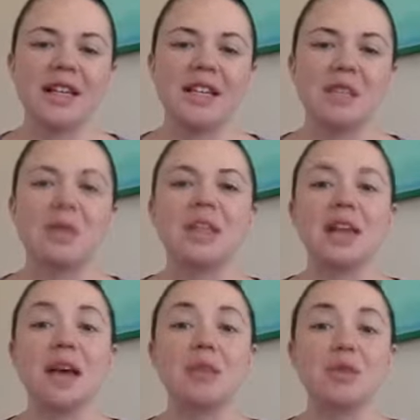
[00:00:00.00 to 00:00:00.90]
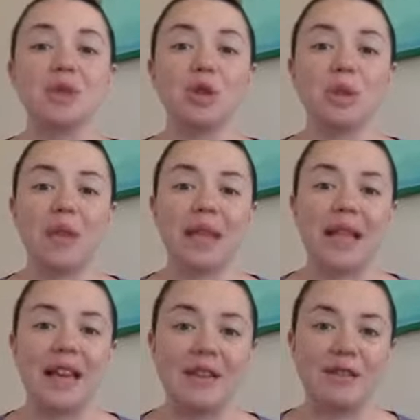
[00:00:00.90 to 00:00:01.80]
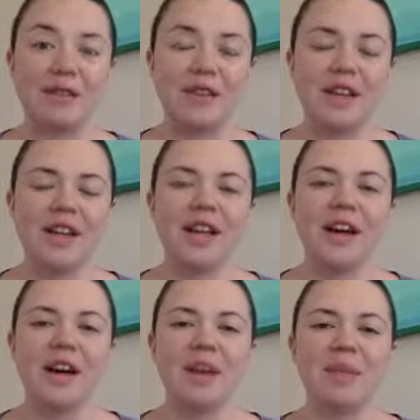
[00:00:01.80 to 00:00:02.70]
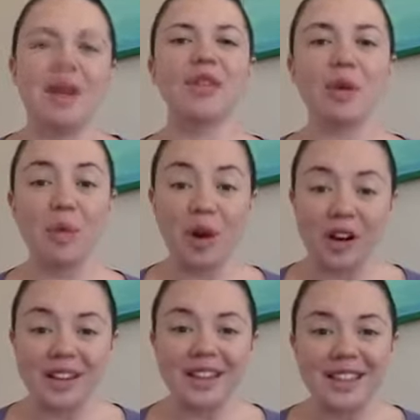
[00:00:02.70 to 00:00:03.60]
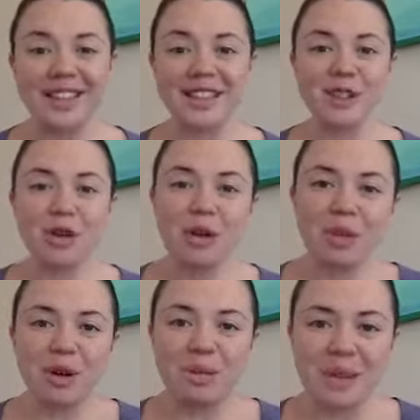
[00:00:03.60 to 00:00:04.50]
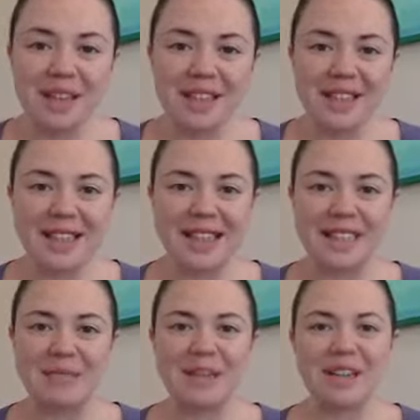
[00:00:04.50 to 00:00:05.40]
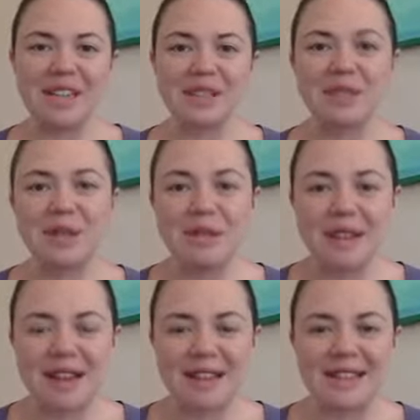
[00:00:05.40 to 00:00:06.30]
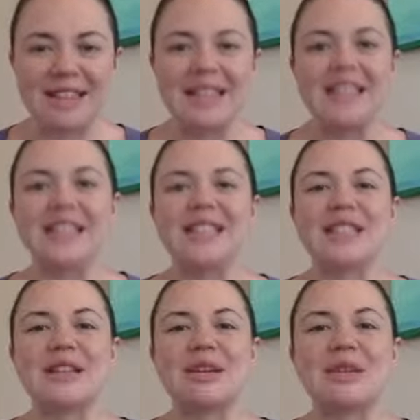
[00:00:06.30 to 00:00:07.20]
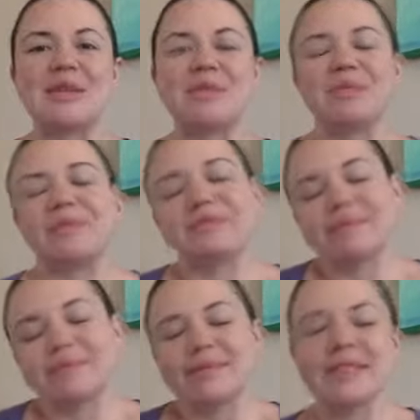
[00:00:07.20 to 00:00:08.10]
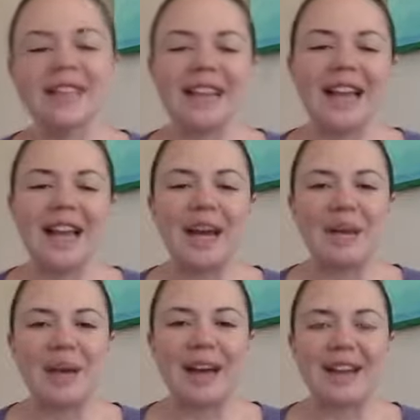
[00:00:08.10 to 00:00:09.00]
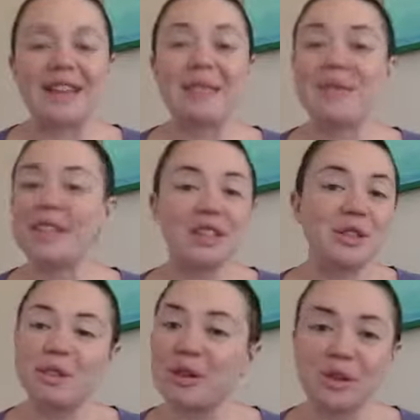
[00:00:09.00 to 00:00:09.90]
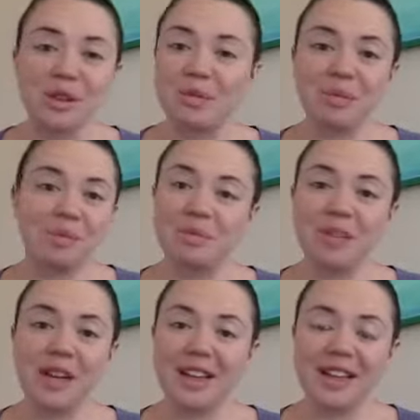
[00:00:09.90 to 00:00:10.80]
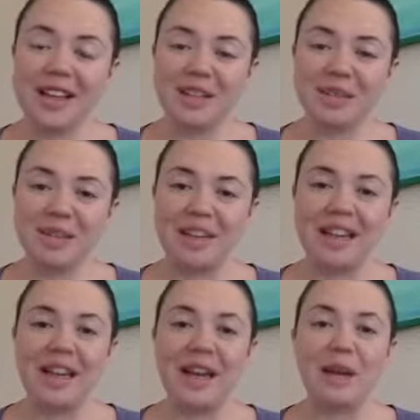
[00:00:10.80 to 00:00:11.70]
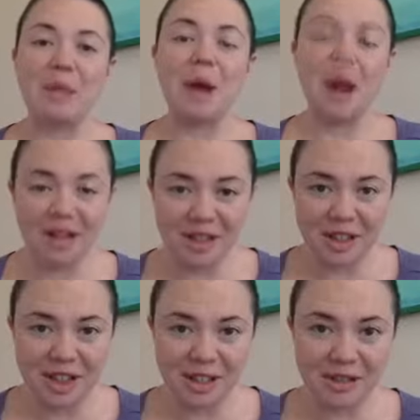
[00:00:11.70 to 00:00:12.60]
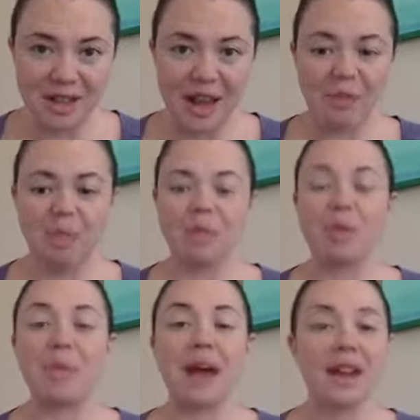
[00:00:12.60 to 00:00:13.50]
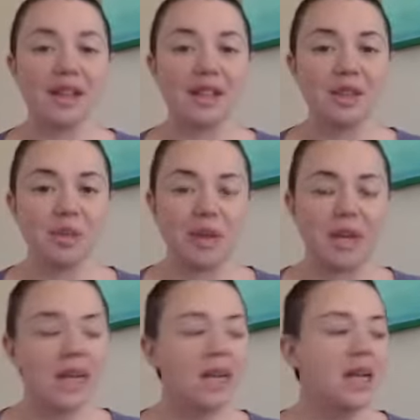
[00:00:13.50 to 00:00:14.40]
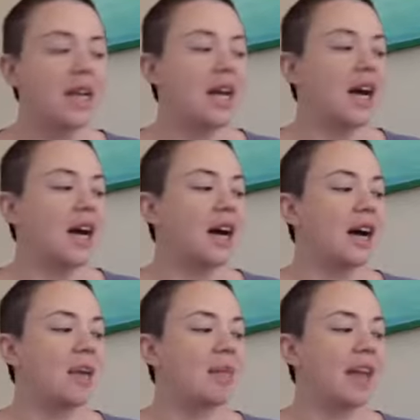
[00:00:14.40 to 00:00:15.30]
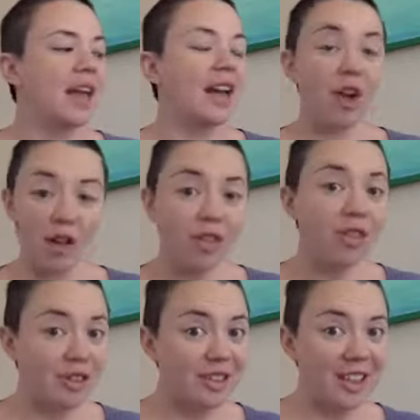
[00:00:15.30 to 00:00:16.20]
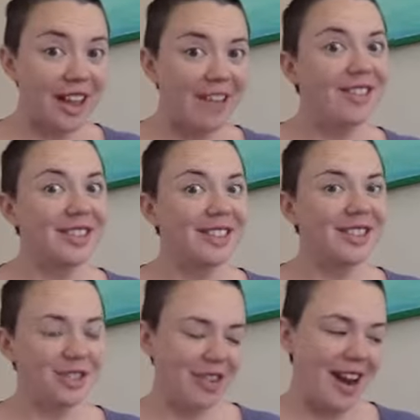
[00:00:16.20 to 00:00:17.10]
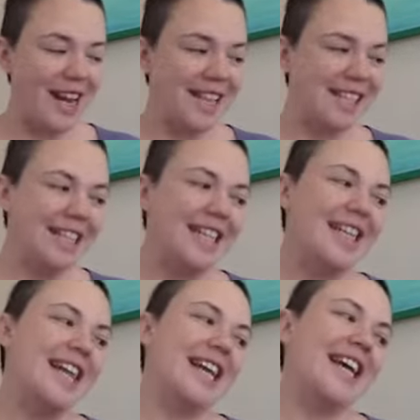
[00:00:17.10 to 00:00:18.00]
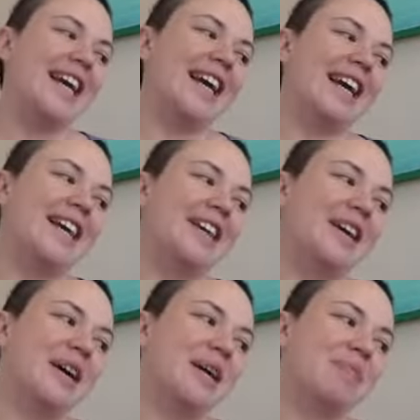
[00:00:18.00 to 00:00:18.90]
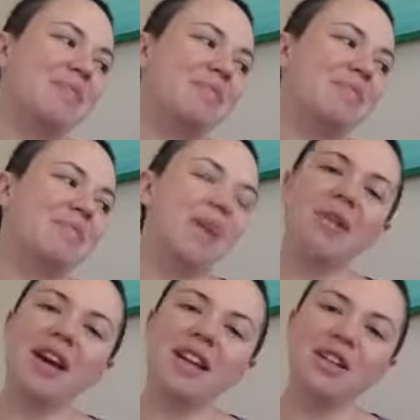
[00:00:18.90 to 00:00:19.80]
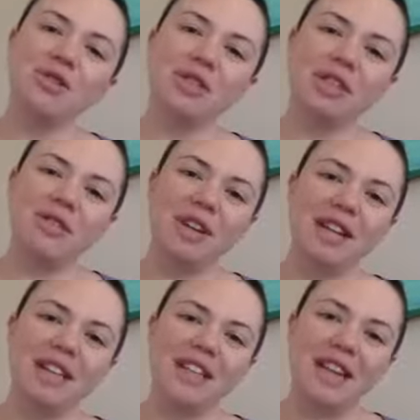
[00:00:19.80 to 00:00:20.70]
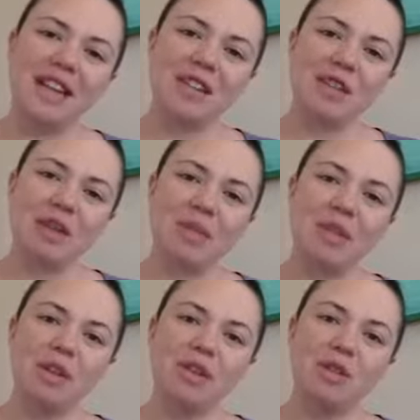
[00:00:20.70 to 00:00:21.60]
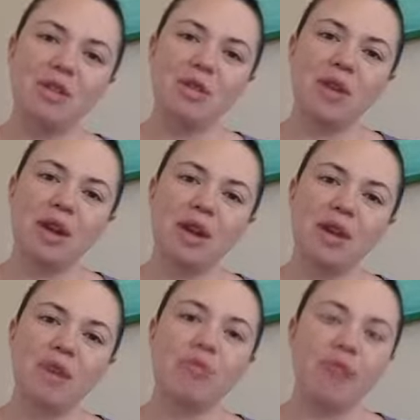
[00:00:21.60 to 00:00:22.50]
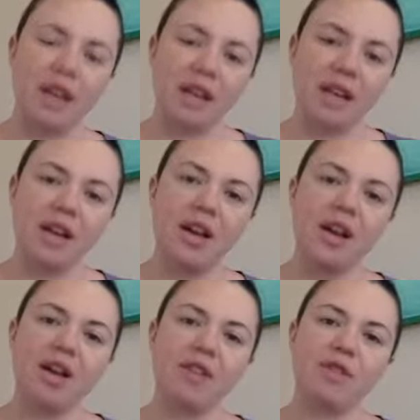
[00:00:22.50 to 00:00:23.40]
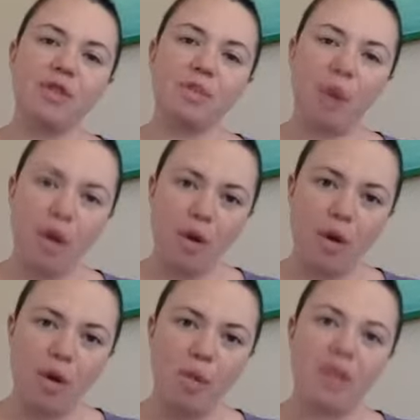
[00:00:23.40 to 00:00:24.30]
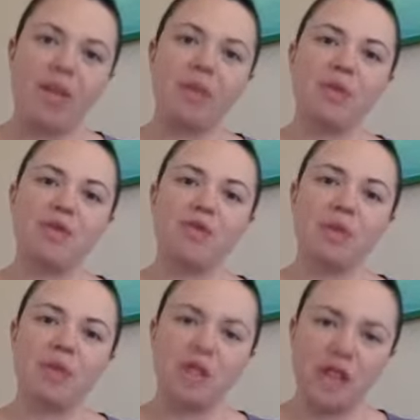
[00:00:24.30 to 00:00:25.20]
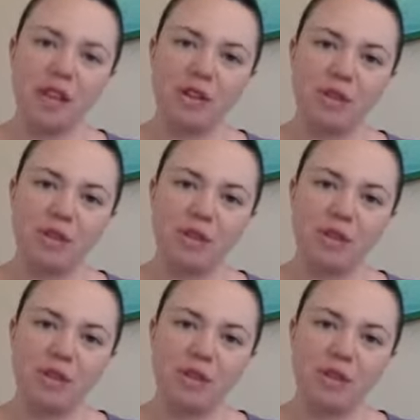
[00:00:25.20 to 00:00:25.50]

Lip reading: spending time to enjoy my life. Not that work isn't enjoyable, because it is, because it's with you guys. So, anyway, we didn't do a golden nugget last week, and I apologize for that. But we're back this week, and on Thursday, which is great. And yeah, we got an interesting reading today. So I'm gonna do a reading of the poem that was from the channeled